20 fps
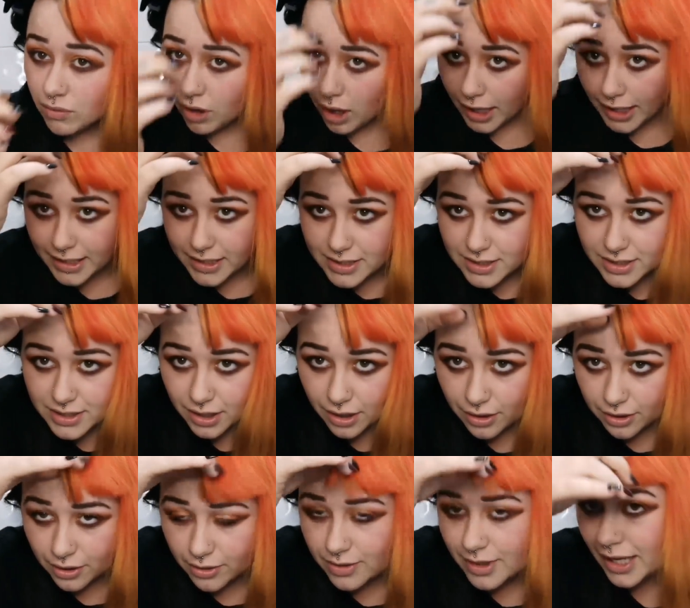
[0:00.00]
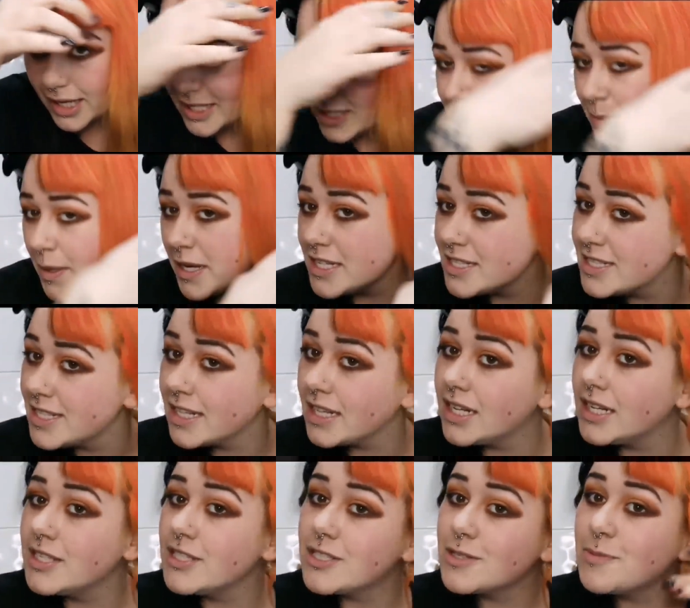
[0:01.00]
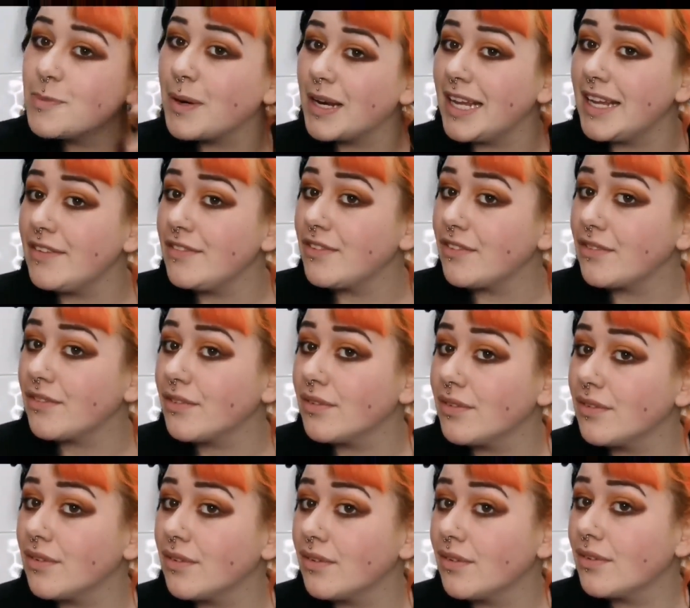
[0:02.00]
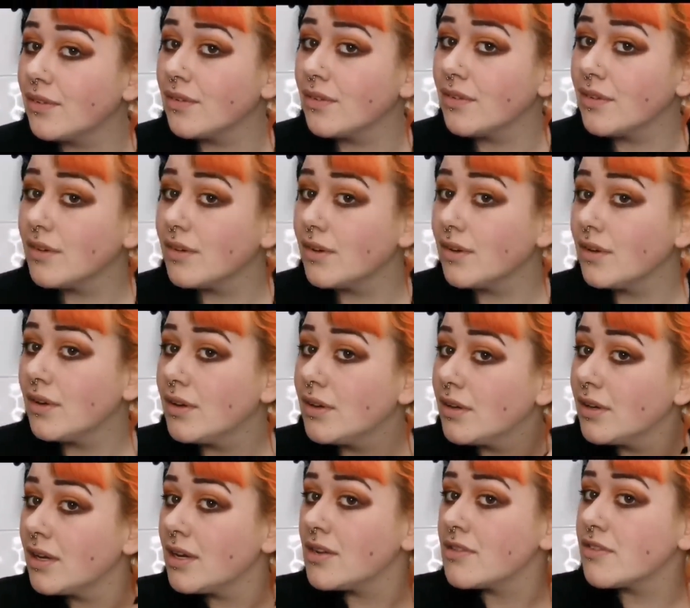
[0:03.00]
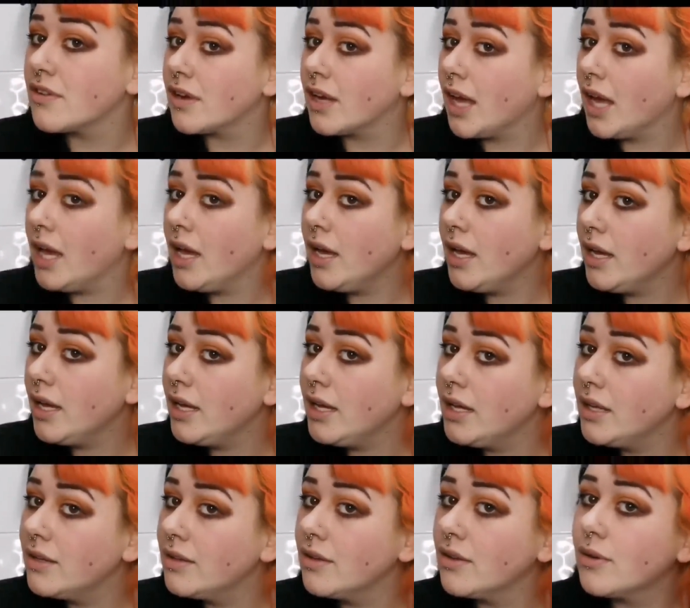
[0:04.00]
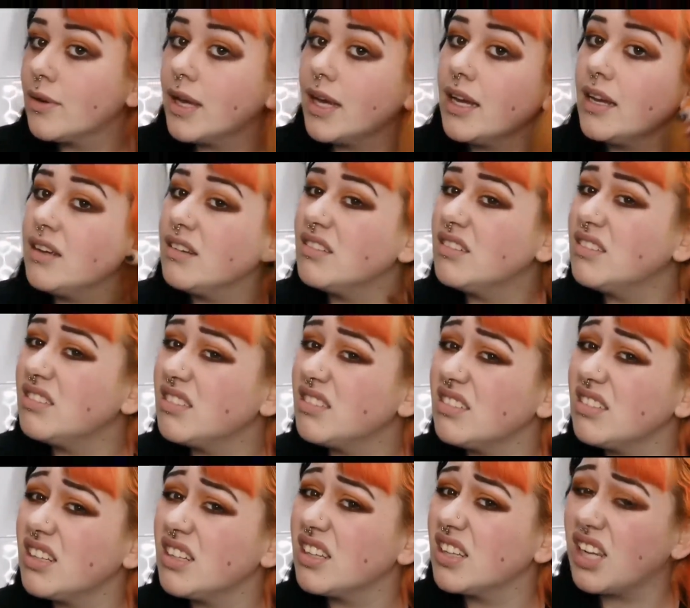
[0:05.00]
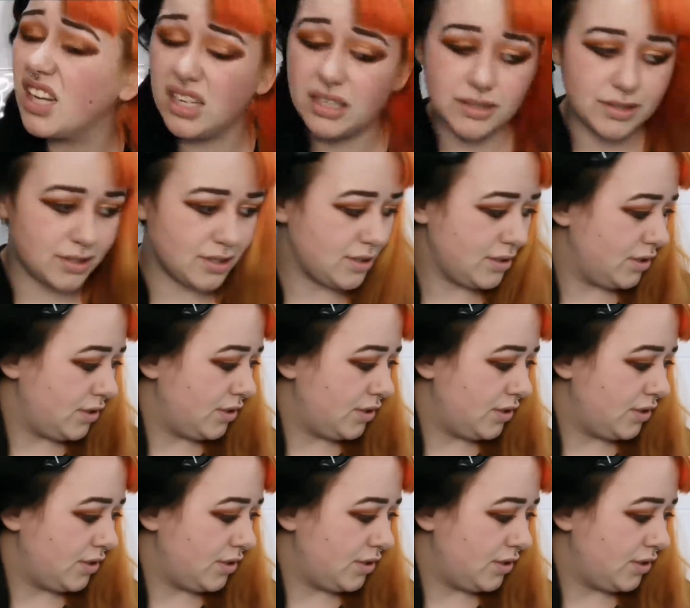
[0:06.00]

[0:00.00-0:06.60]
Right, so that is basically split. That's okay, okay. Ugh, the colours.